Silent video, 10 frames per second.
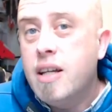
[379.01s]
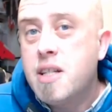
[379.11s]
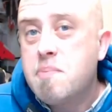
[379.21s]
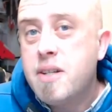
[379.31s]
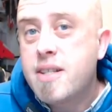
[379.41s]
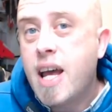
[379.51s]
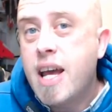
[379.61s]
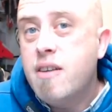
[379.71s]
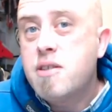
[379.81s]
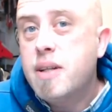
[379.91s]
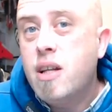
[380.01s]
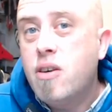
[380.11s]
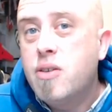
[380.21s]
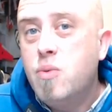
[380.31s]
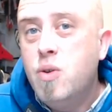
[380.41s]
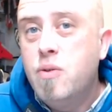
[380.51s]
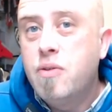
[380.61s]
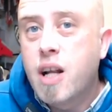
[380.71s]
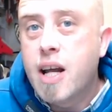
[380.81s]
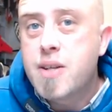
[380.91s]
It's been sat here, it's been hung on the wall
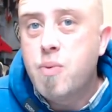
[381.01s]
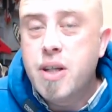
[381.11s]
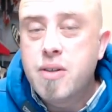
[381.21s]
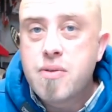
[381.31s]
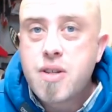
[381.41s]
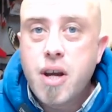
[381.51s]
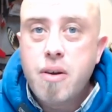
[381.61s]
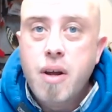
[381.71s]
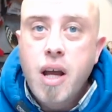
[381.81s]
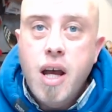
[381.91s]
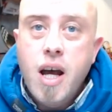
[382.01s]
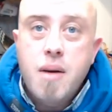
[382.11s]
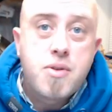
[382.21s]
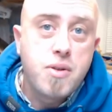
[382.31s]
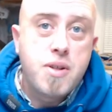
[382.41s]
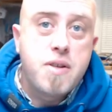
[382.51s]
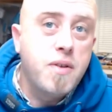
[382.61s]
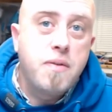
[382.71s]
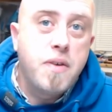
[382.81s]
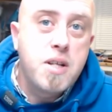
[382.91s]
for the last week or so. I'm sure those of
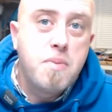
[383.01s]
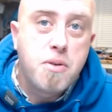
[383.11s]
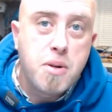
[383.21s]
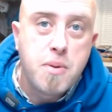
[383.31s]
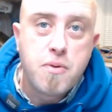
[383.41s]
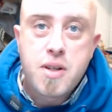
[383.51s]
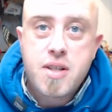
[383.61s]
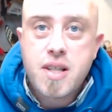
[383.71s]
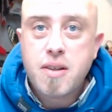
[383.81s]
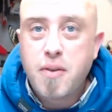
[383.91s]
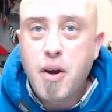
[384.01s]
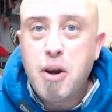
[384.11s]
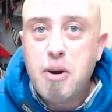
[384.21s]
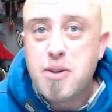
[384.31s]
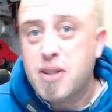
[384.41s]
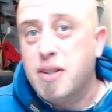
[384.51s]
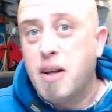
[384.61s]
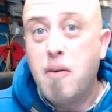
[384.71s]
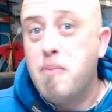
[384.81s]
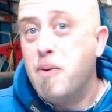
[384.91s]
you in the Facebook group have already seen the photos,
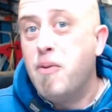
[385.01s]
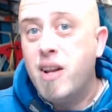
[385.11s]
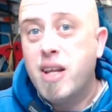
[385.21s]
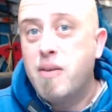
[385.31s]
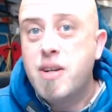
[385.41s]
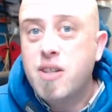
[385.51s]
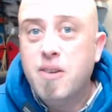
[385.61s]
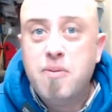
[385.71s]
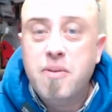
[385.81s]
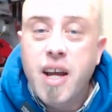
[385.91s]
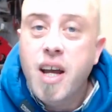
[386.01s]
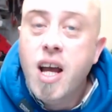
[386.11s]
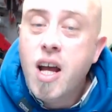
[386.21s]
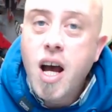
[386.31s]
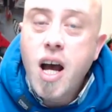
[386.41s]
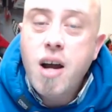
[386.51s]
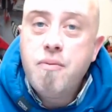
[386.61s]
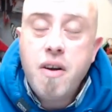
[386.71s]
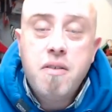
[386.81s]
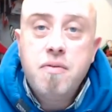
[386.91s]
and I've been really quite chuffed with it.
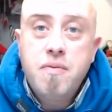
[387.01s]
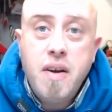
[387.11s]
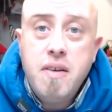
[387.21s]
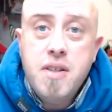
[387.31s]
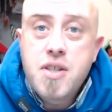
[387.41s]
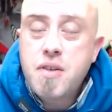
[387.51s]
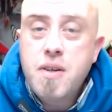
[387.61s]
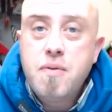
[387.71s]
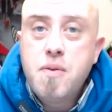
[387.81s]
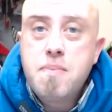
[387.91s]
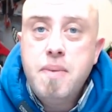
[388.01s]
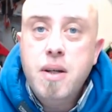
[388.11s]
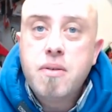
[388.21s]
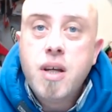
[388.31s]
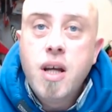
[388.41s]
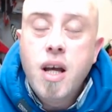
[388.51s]
Very, very straightforward build.